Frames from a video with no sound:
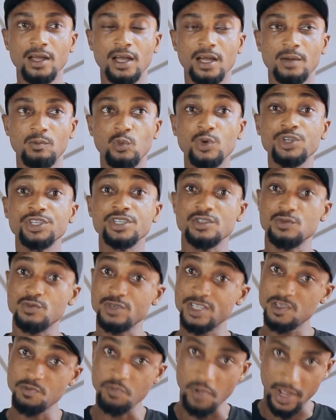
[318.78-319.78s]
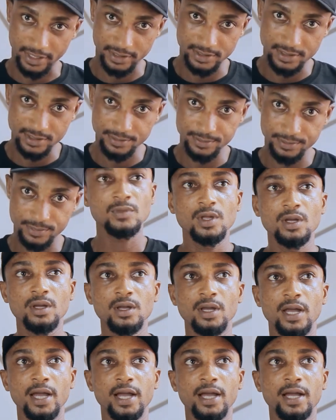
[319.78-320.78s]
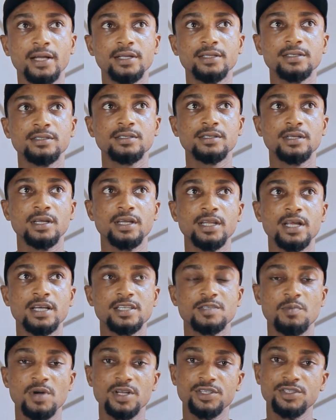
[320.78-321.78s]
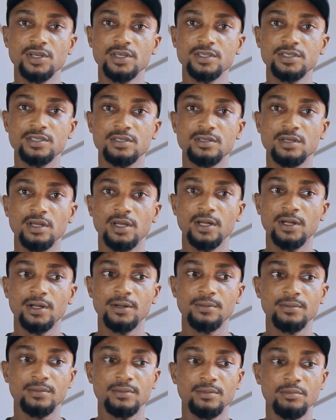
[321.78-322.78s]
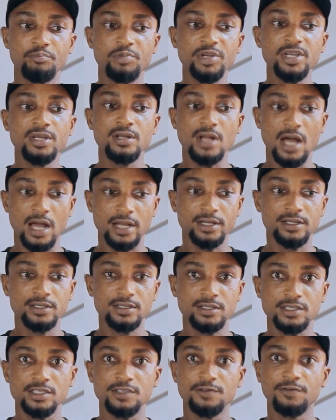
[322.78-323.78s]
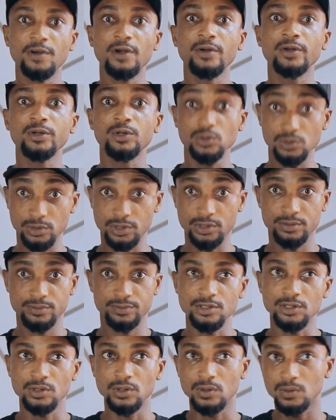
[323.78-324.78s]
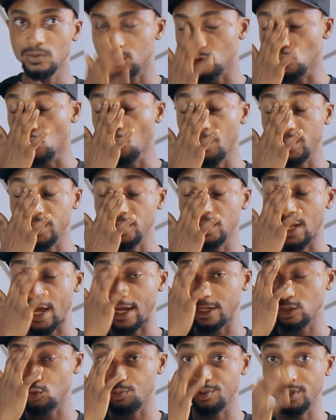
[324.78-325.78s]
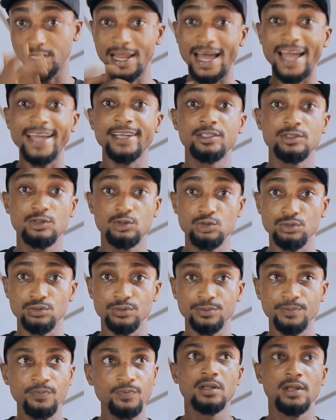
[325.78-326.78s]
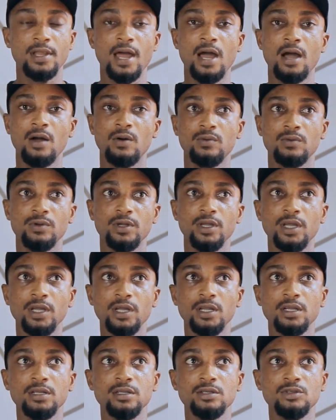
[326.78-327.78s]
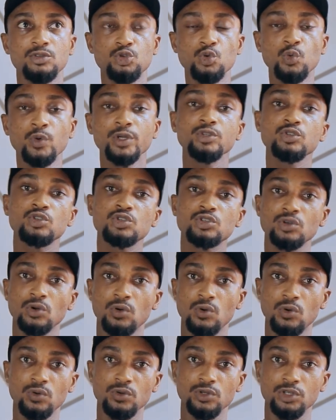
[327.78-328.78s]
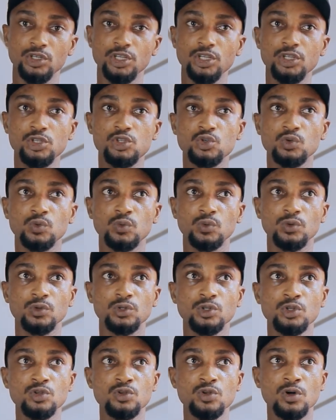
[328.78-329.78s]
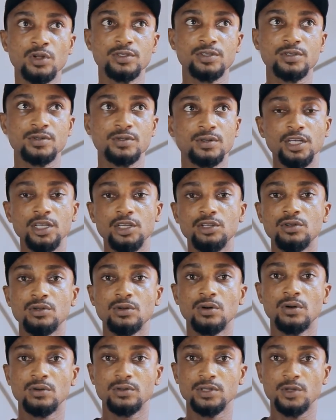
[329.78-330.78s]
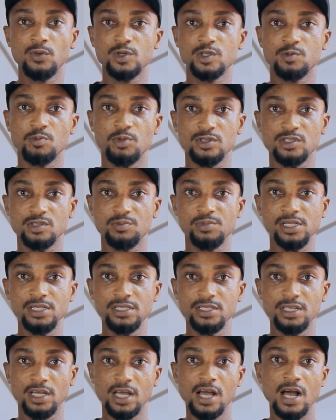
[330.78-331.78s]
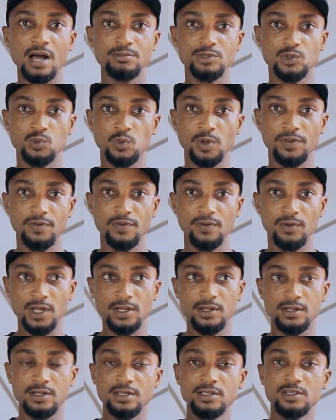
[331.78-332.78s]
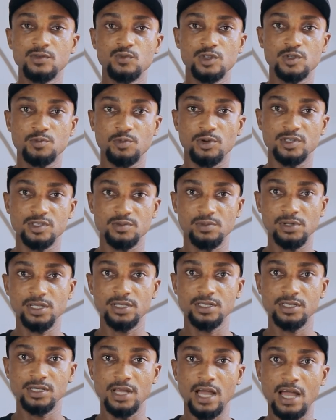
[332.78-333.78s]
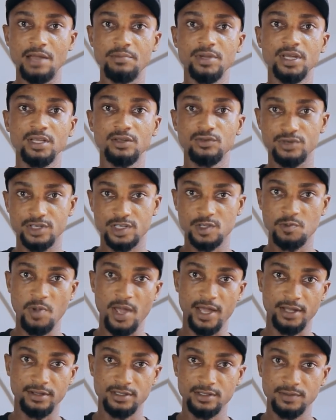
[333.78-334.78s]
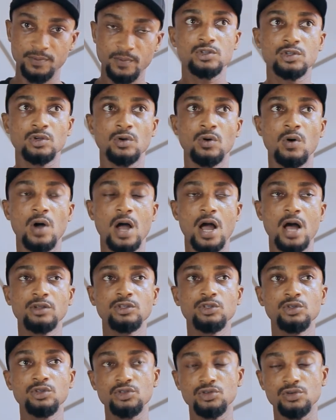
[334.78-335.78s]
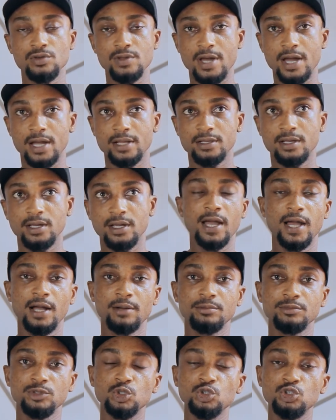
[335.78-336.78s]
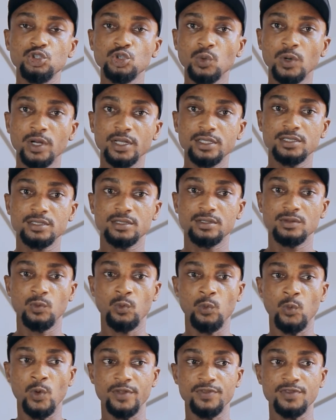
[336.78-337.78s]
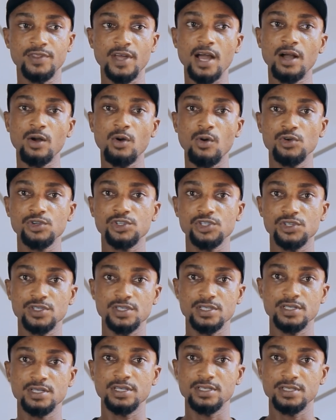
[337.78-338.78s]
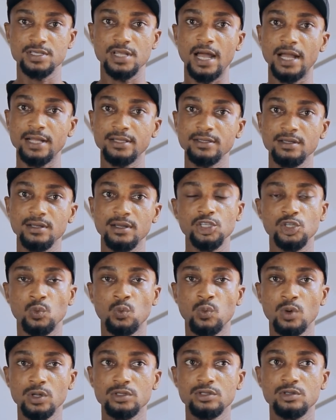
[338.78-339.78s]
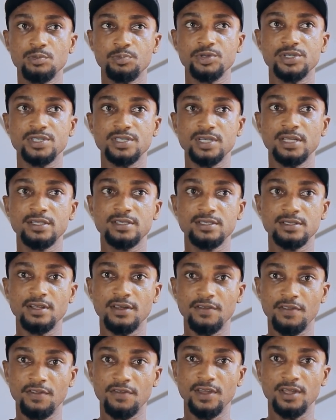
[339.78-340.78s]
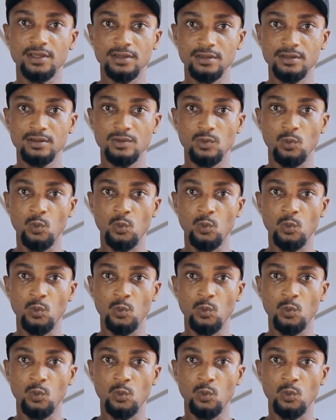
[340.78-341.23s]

um, which is respect. And in as much as um, being honest is very good, you know, nobody likes to be lied to. Now, in doing so, you need to not ignore the responsibility it comes with. And this responsibility, I mean respect. So how do you do that? Um, you do it with that consciousness that you want to present the thing